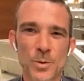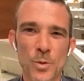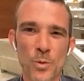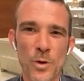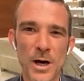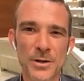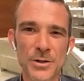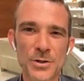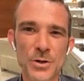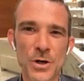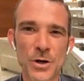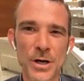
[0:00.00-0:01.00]
why don't you
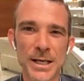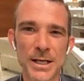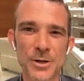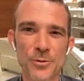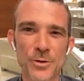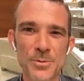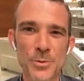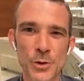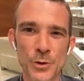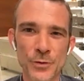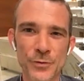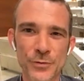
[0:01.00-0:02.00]
go ahead and
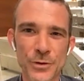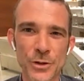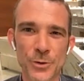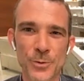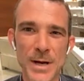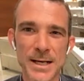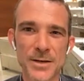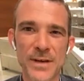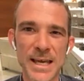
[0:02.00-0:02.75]
remove your rack of